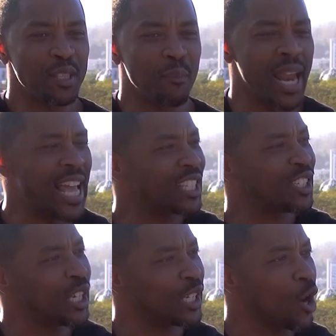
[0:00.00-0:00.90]
the black
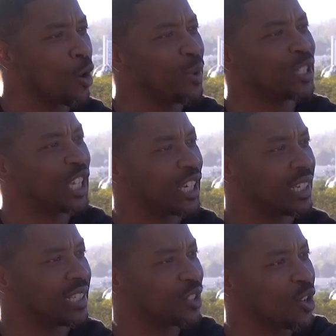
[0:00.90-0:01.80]
chit, urban
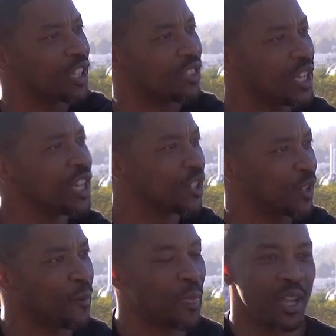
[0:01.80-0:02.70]
Chitlin circuit theater.
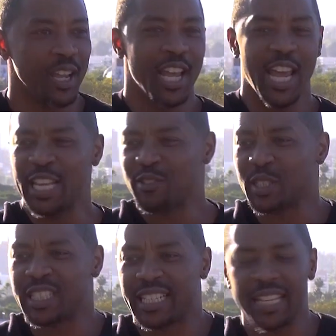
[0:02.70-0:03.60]
Mm-hmm. And it's
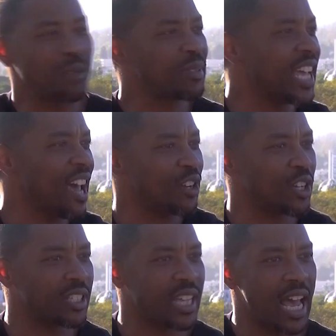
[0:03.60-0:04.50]
just getting up there having a
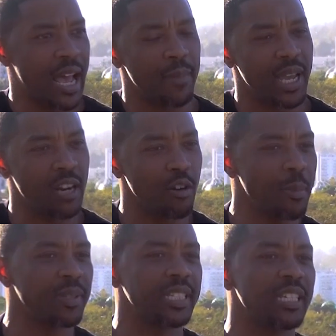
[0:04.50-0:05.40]
good time. And I
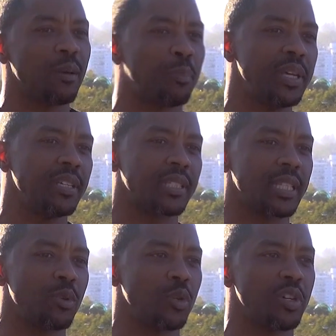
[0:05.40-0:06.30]
remember seeing a piece that
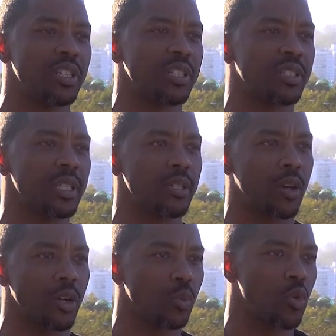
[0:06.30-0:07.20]
they were doing at this theater
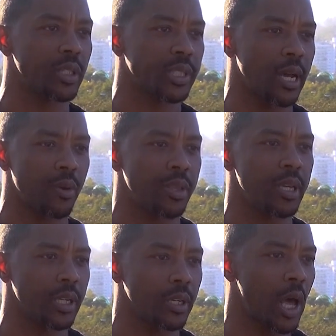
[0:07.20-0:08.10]
called the Water Tower
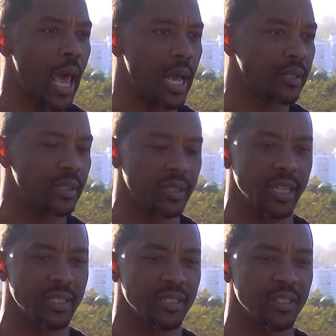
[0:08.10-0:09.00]
Theater in Addison,
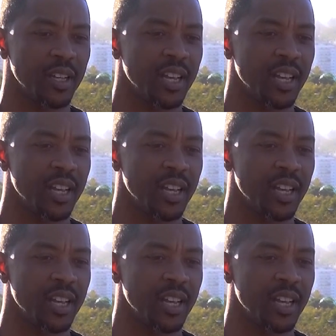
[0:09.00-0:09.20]
Texas.